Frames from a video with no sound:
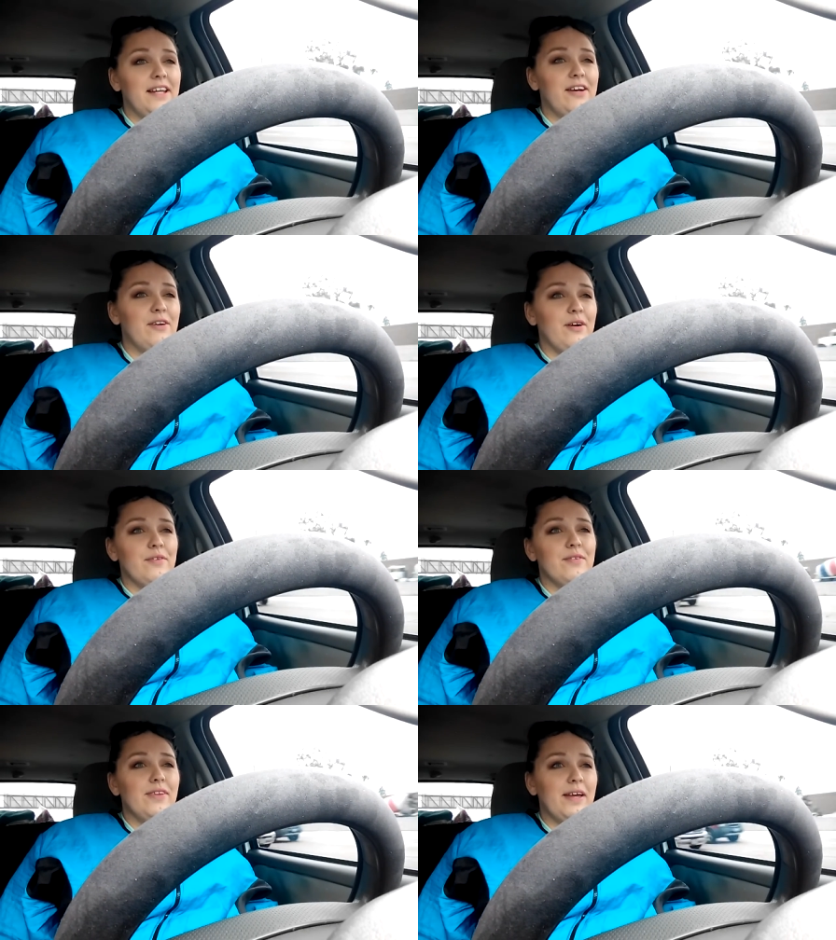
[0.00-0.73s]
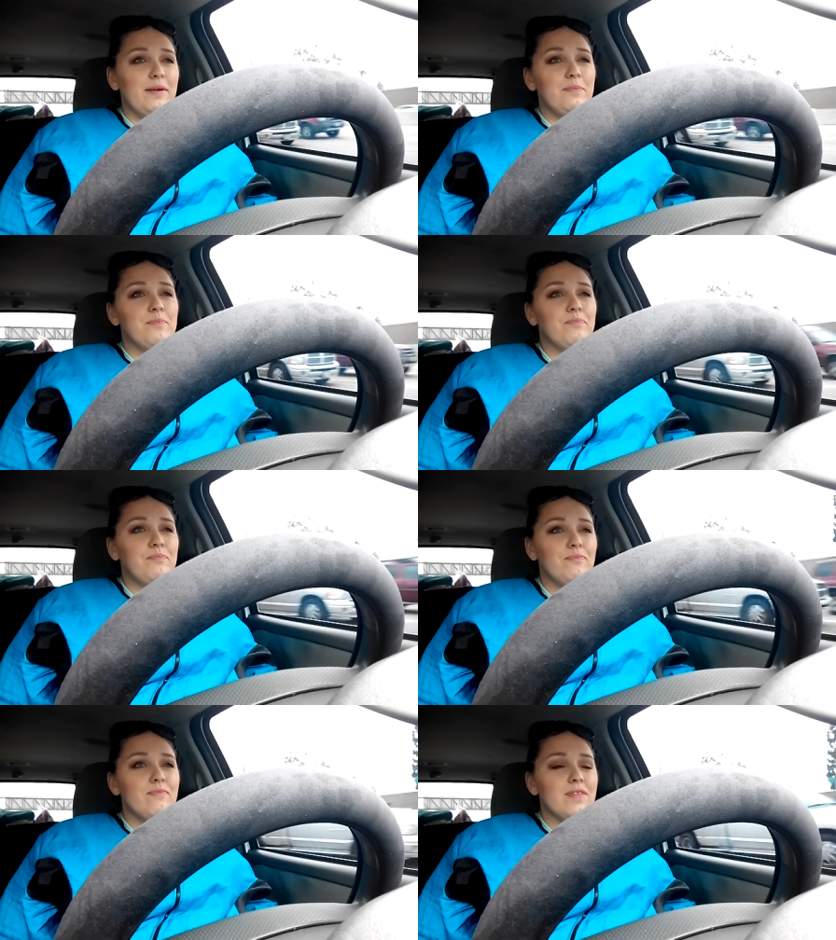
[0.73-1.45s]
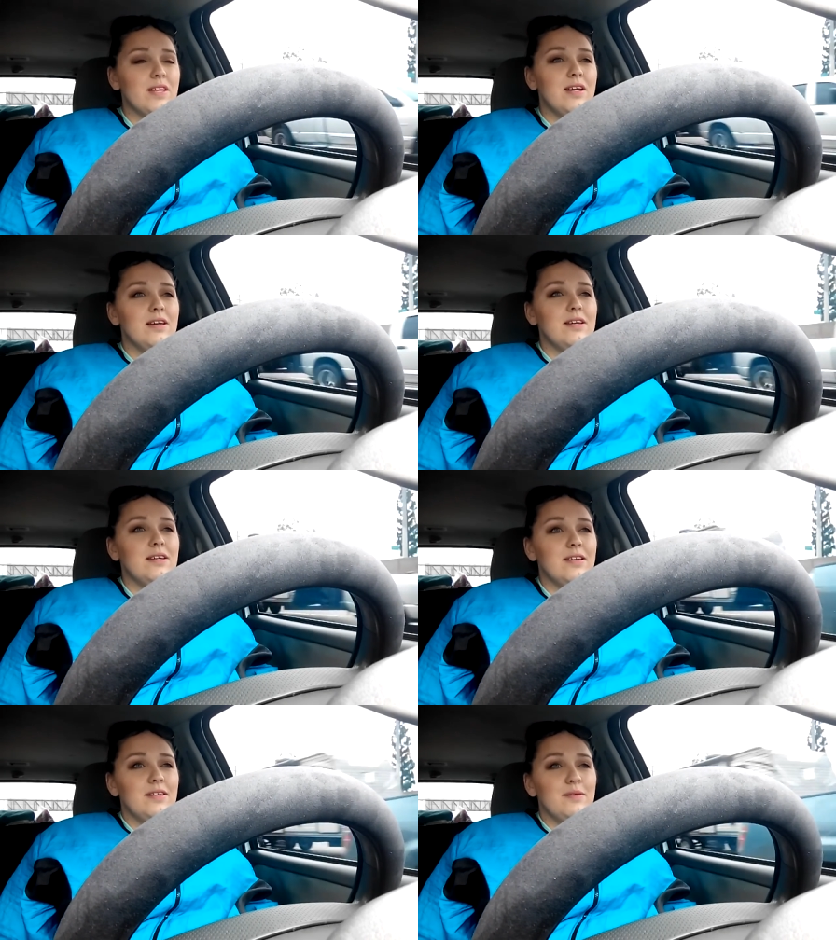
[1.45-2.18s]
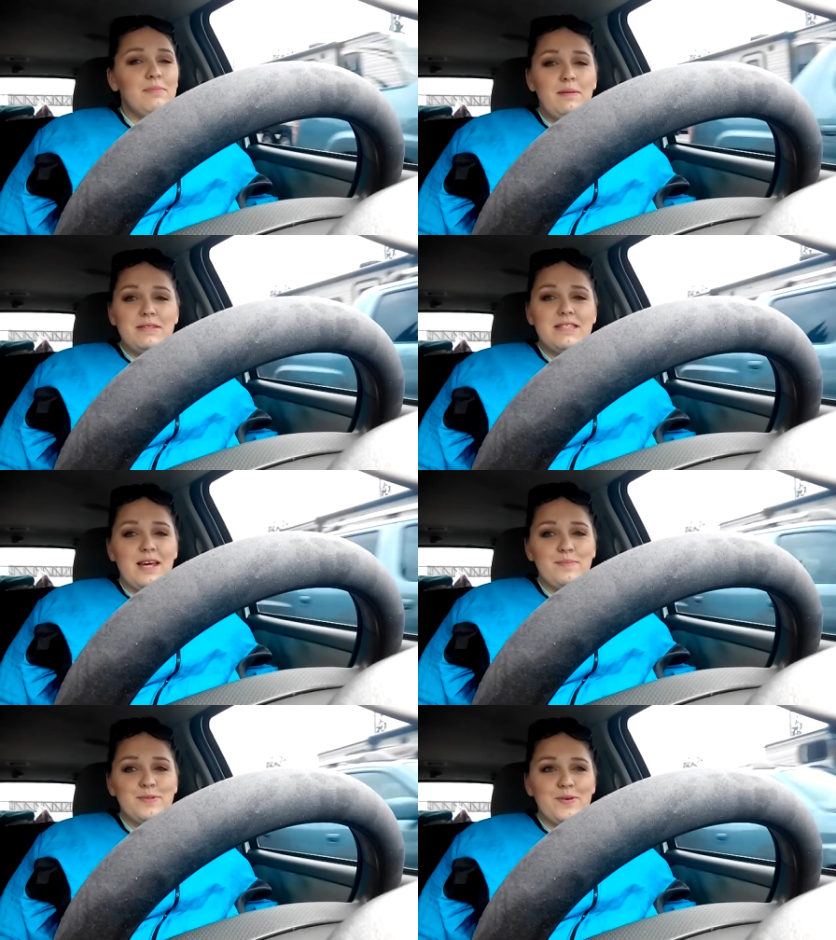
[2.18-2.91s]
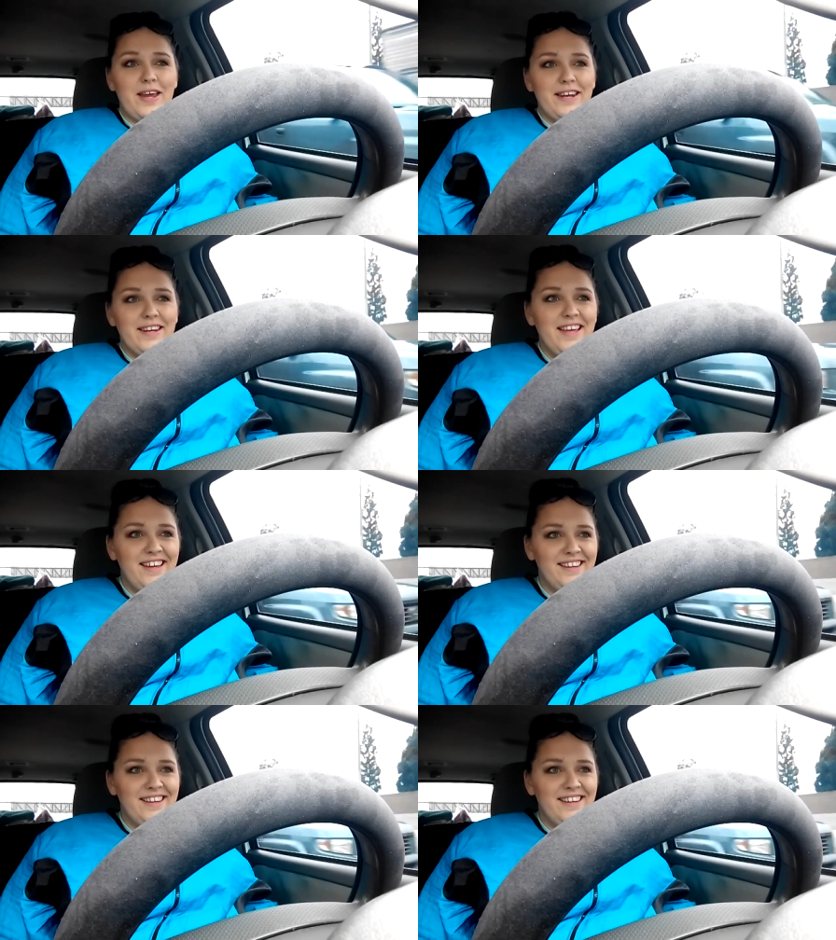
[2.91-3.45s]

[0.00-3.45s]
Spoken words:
I don't know, like baby steps, right?